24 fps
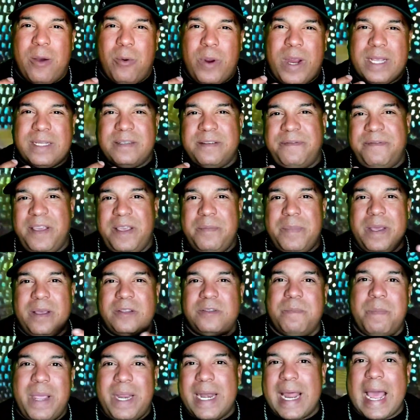whereas the
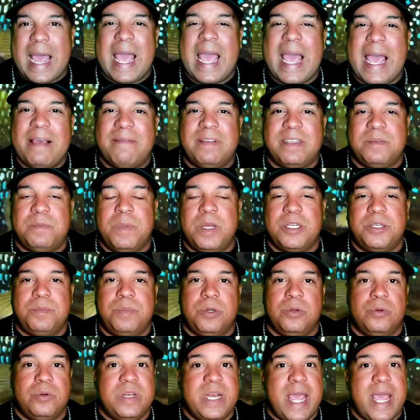females may not have as much blue.